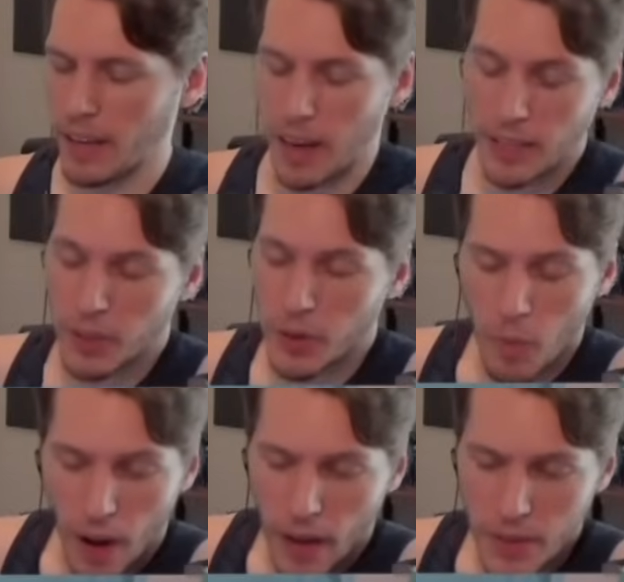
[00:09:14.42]
I don't I don't know
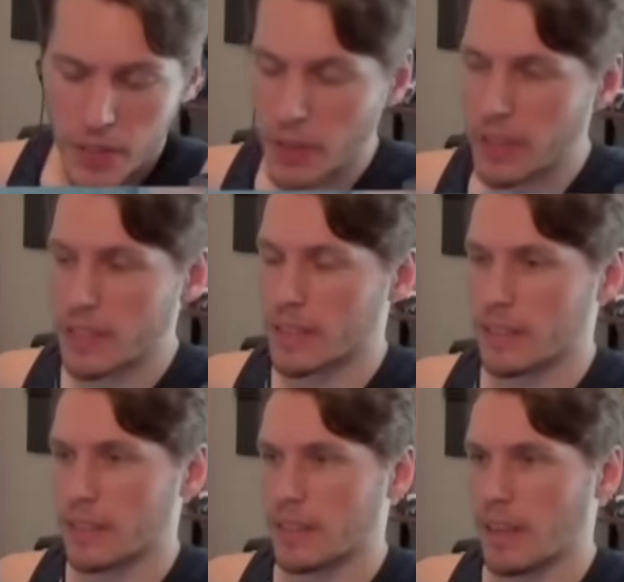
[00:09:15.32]
why I was doing this.
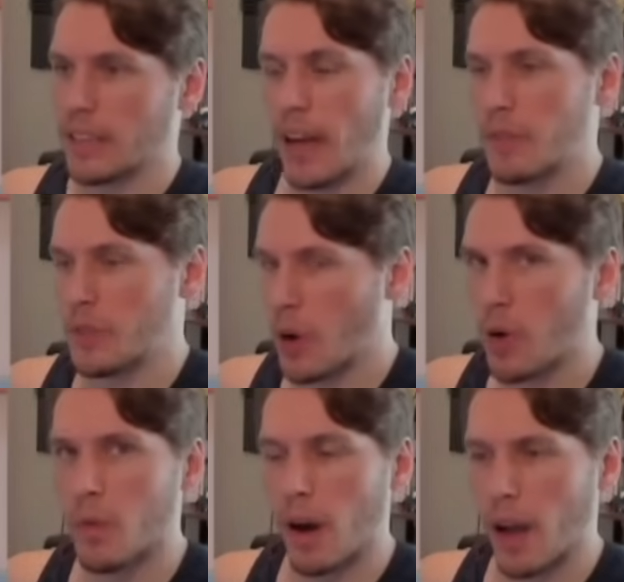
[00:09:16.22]
I have
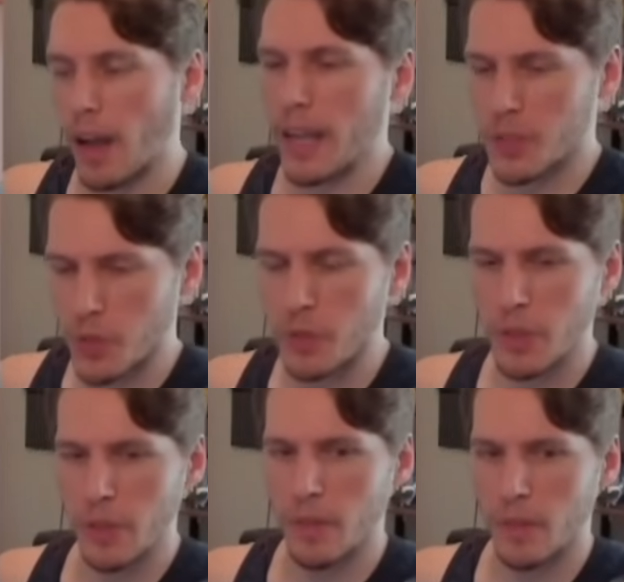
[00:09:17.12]
no answer for
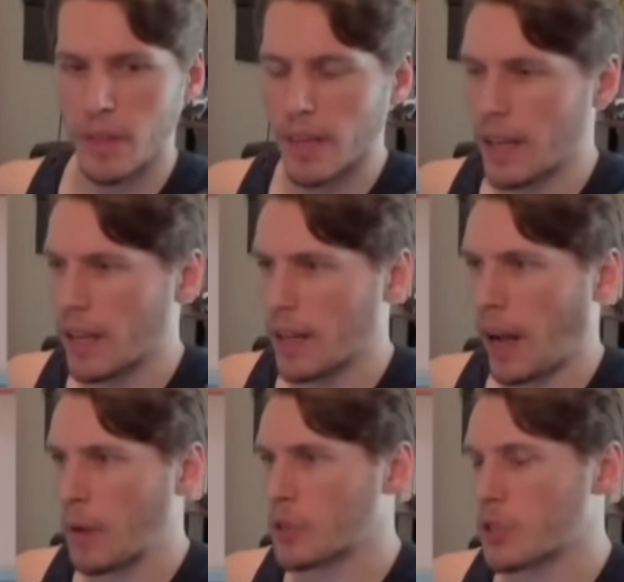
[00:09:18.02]
you.
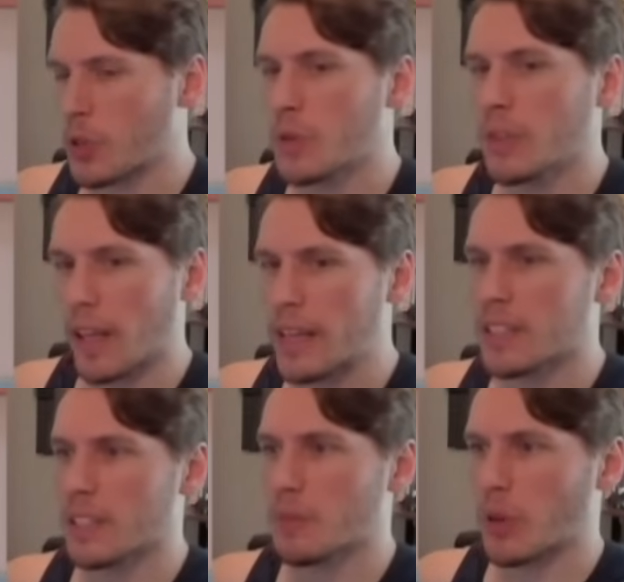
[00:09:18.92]
I was too
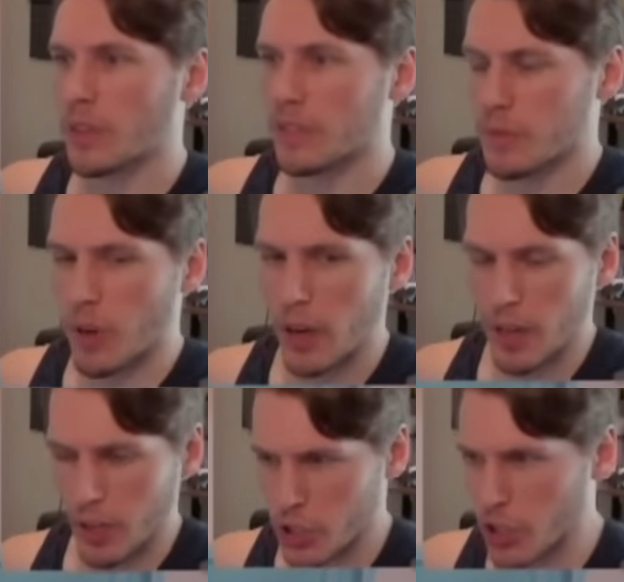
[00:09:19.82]
lazy to put
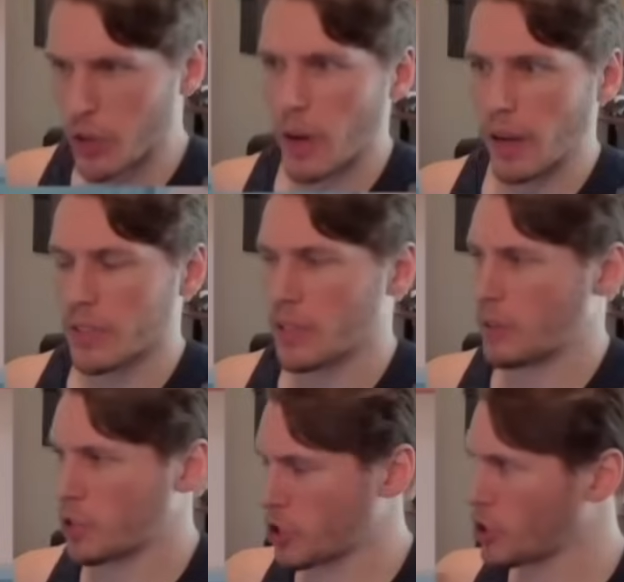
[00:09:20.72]
a shirt on, so I
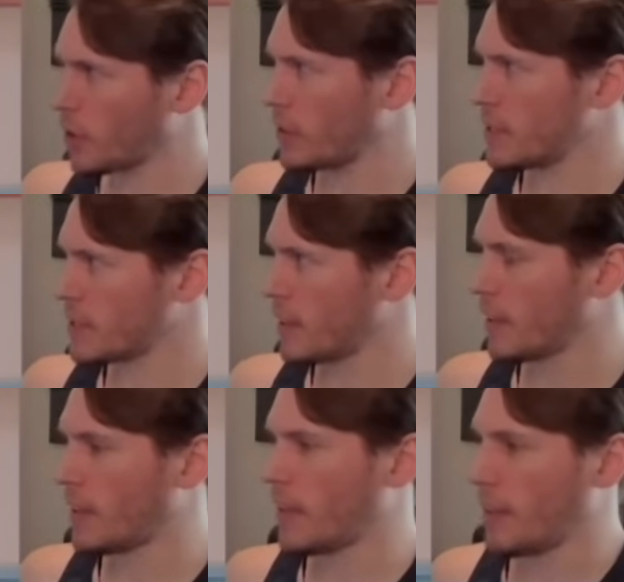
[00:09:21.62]
was just shirtless,
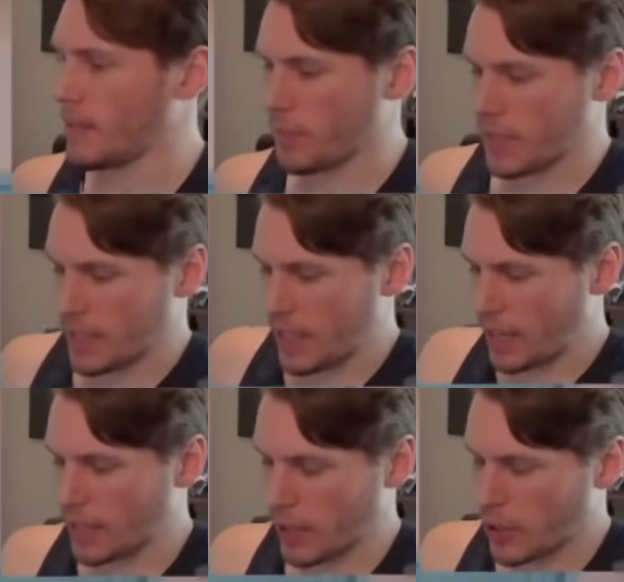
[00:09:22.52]

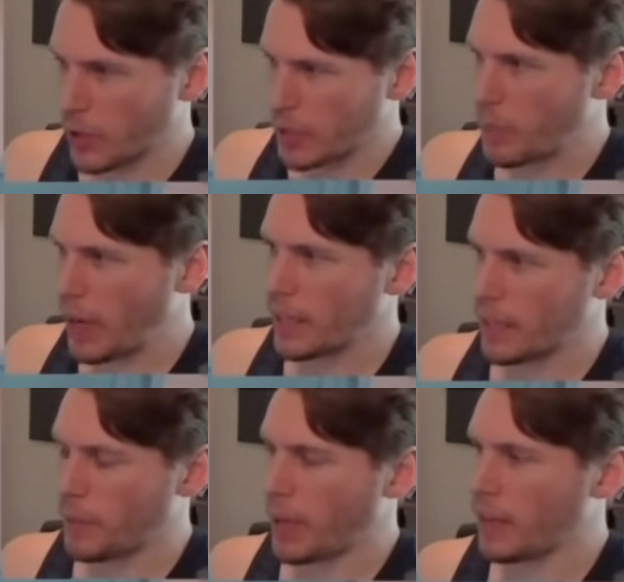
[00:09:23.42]
standing there cooking bacon
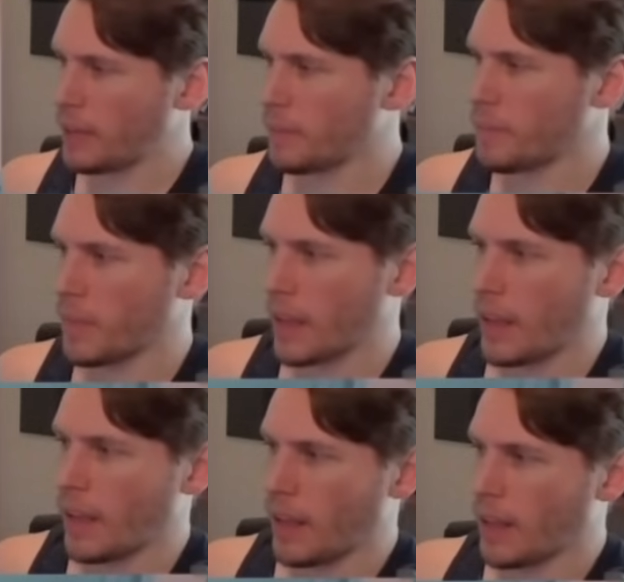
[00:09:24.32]
in the pan,
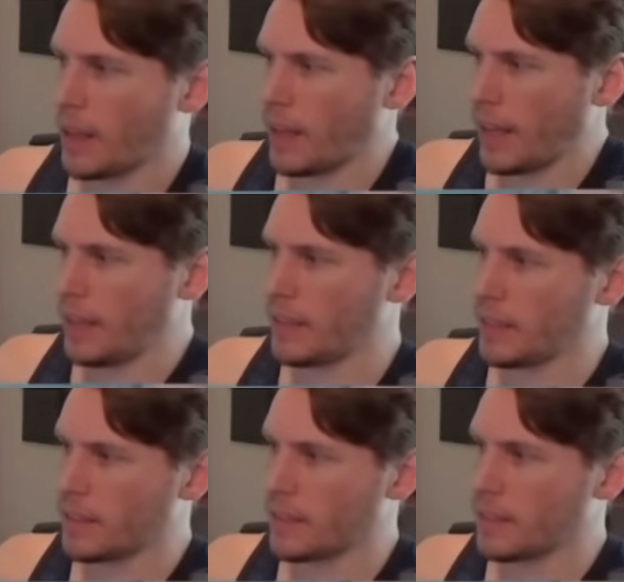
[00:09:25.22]

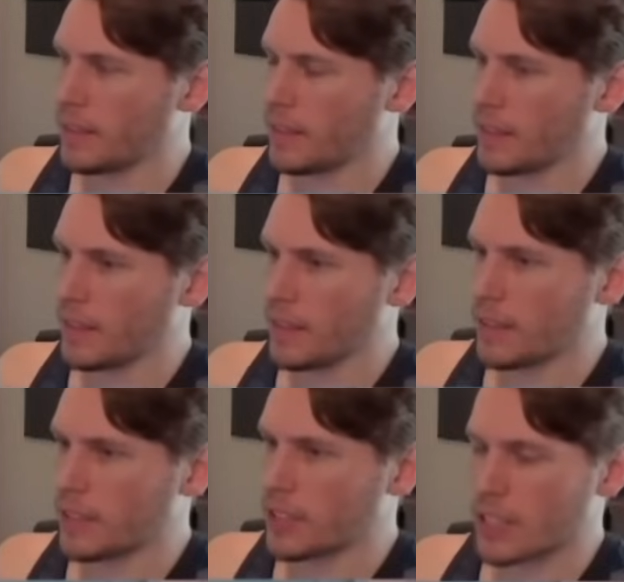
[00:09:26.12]
and
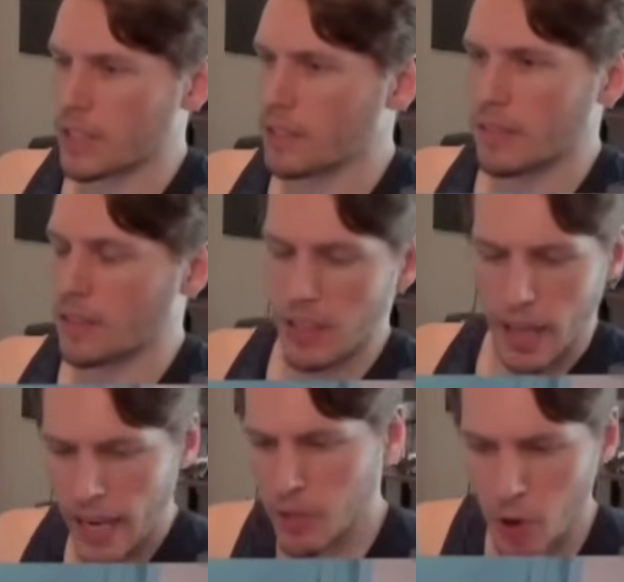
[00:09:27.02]
just
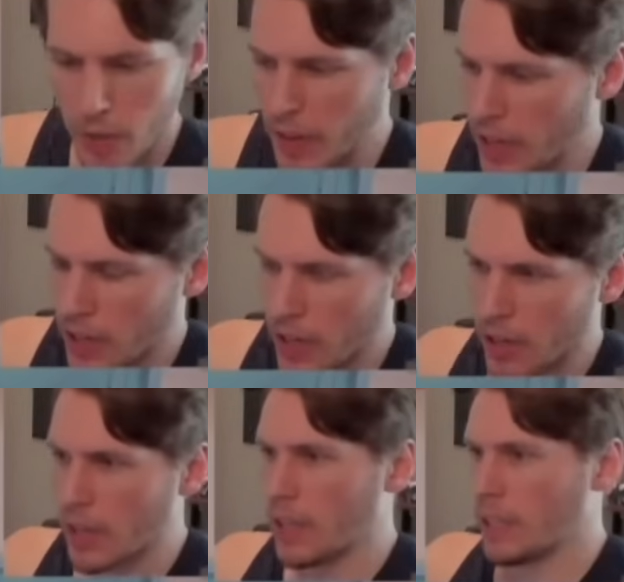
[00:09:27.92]
the eggs were over
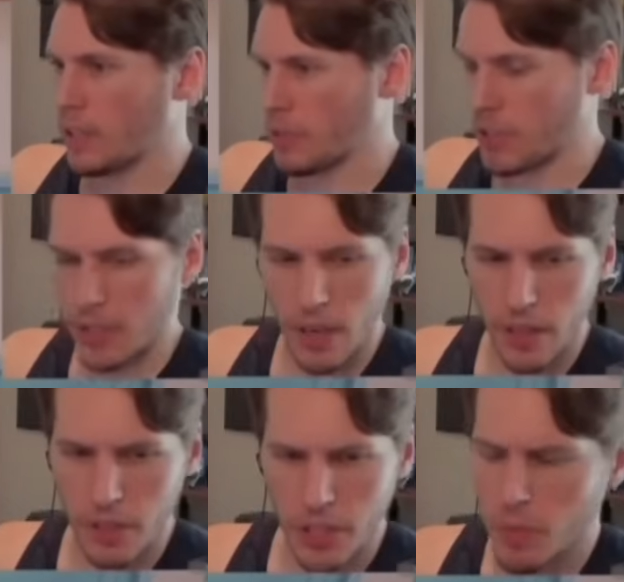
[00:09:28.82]
here. There was a,
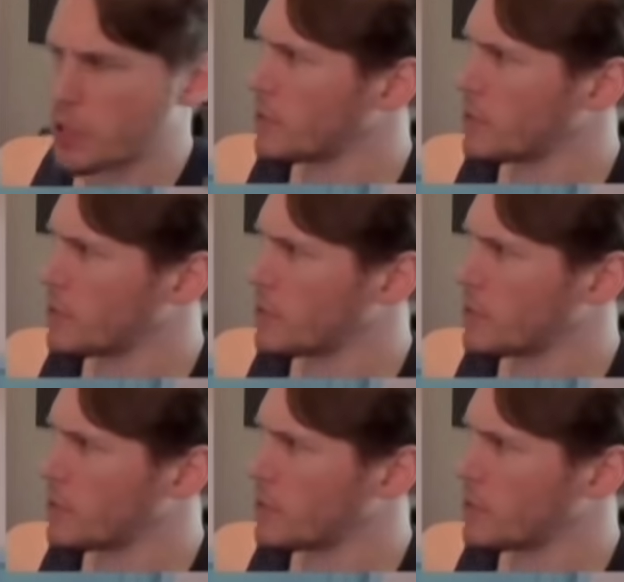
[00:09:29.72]
uh, she was